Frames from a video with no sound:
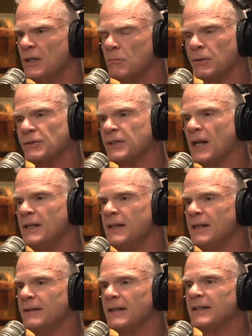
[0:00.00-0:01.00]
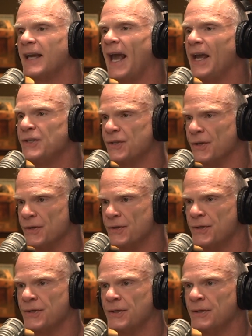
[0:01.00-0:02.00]
Pretending that
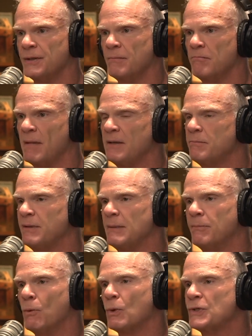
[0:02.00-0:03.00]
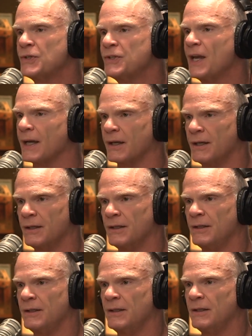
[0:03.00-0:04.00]
cases meant people were sick.
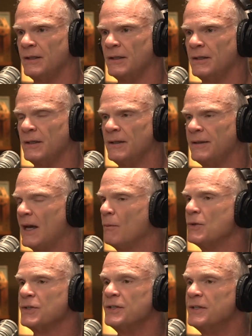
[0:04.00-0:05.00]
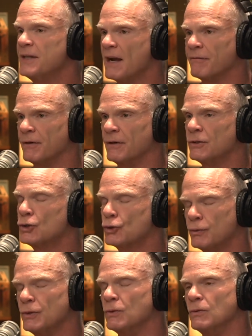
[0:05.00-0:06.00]
That was never
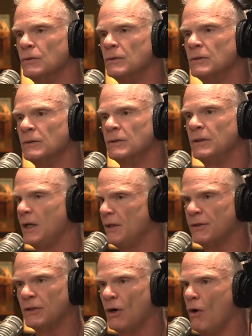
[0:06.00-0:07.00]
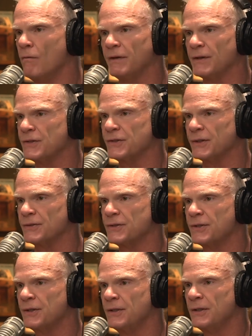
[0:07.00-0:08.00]
true. In the COVID
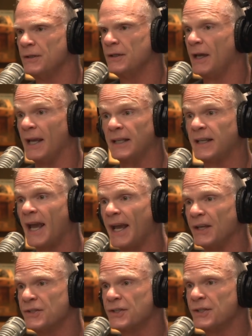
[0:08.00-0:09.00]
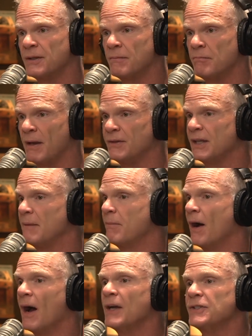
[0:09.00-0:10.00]
instance, a case meant a
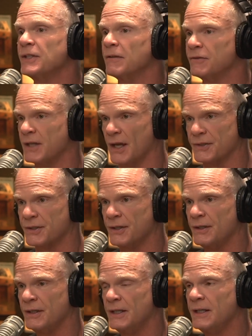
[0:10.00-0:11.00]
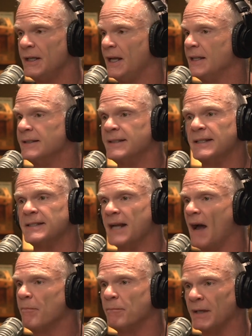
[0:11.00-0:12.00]
positive test. It did
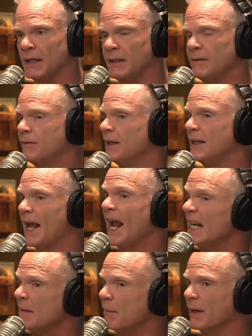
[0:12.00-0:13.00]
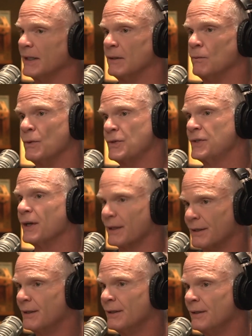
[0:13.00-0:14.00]
not mean that anybody was
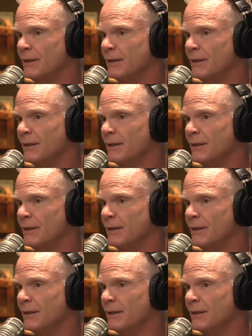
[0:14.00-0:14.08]
sick.